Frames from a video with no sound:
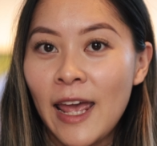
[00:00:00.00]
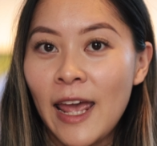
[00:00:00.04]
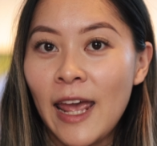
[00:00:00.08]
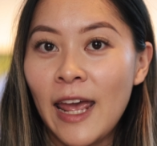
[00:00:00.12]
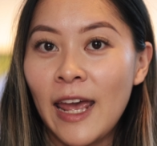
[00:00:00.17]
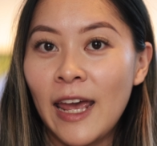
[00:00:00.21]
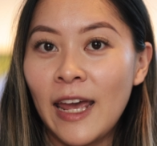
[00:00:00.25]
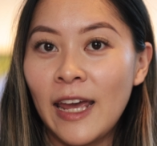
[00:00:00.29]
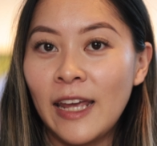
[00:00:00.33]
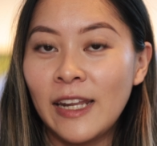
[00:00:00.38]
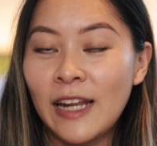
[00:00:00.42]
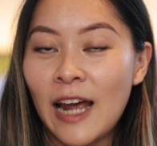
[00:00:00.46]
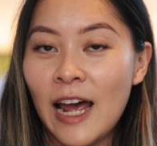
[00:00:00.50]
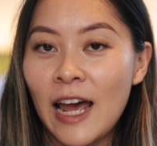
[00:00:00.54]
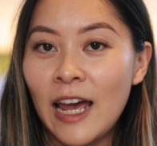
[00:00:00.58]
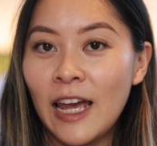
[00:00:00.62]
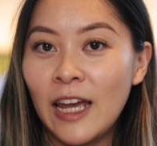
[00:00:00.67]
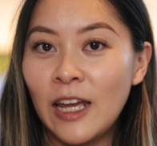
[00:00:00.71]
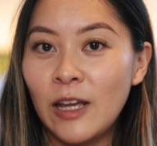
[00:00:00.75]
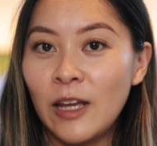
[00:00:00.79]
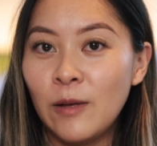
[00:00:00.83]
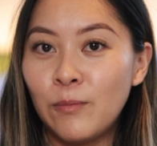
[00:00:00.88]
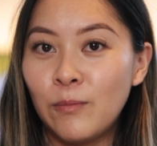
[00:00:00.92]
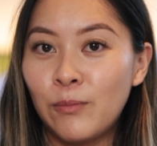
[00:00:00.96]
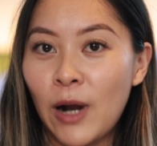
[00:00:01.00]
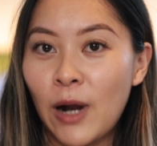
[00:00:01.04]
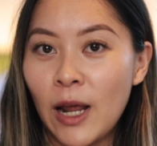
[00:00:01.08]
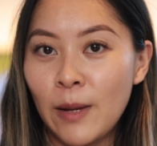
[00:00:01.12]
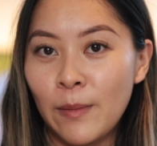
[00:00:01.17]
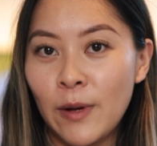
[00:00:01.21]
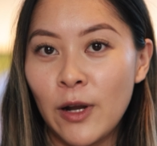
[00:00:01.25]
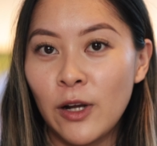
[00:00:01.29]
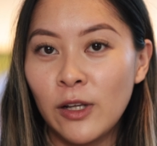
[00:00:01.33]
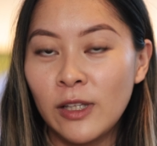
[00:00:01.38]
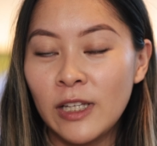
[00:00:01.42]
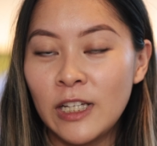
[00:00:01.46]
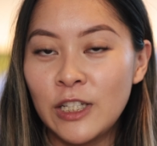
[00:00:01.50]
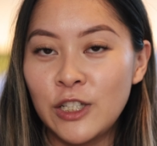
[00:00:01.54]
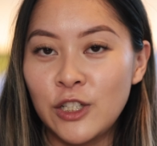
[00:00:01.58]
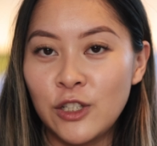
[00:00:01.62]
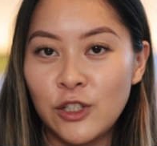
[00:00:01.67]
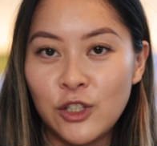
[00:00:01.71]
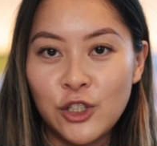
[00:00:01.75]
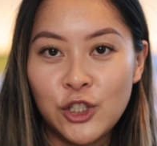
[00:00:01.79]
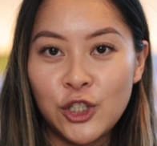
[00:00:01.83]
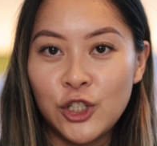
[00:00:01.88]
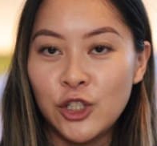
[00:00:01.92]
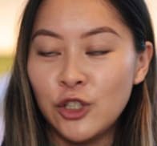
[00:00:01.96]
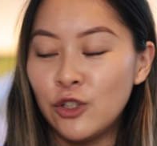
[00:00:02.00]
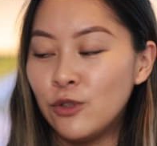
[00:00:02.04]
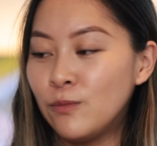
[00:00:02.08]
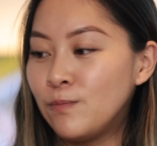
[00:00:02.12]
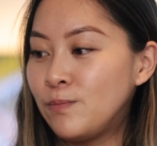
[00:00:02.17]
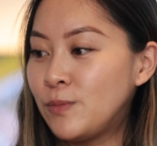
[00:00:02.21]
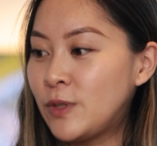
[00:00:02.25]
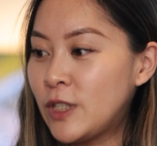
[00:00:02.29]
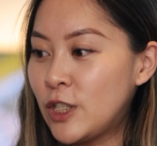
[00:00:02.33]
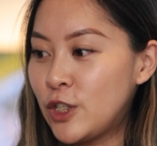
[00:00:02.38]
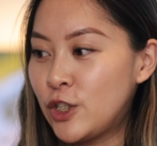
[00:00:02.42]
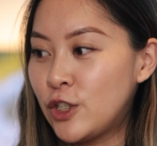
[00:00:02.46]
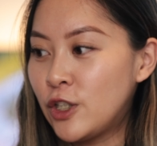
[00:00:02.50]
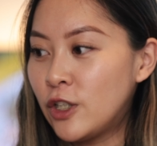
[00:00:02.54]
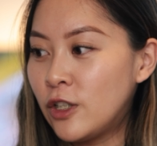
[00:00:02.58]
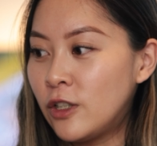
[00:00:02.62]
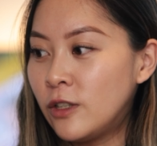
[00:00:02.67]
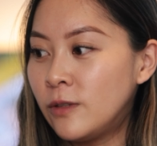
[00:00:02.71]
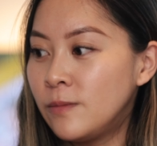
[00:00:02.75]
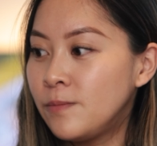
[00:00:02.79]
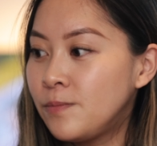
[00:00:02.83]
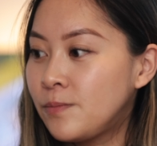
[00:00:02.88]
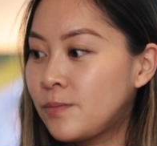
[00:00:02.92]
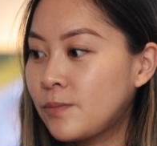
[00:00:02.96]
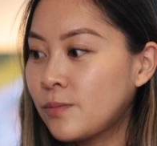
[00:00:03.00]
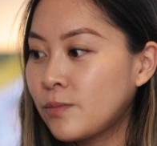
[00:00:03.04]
and I primarily shoot digital,